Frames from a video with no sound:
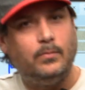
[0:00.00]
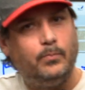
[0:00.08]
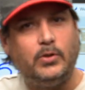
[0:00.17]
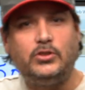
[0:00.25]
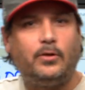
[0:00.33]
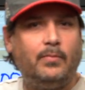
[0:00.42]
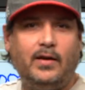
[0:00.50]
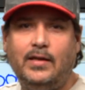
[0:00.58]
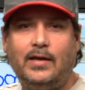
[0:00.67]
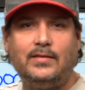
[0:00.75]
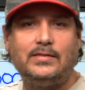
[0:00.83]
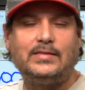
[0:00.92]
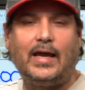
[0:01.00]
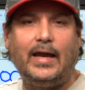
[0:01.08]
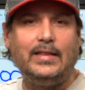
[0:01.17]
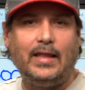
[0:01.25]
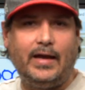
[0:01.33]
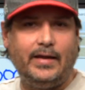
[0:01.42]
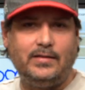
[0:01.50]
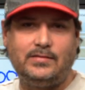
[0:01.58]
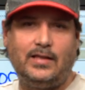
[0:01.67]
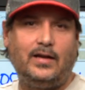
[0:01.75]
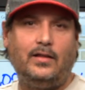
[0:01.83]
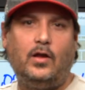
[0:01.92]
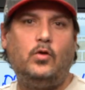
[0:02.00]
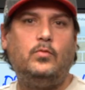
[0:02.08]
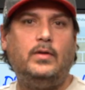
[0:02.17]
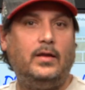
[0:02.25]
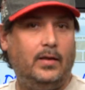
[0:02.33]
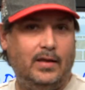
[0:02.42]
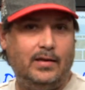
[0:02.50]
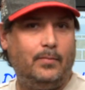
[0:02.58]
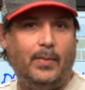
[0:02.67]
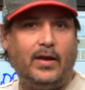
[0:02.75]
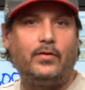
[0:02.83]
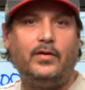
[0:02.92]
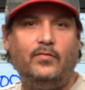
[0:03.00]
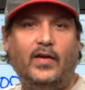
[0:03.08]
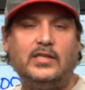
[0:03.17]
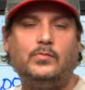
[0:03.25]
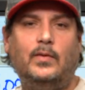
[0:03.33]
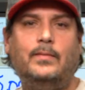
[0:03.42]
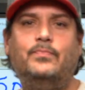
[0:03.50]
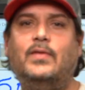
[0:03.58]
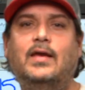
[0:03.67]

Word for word: Put your money on the sidelines, let alone in a better investment.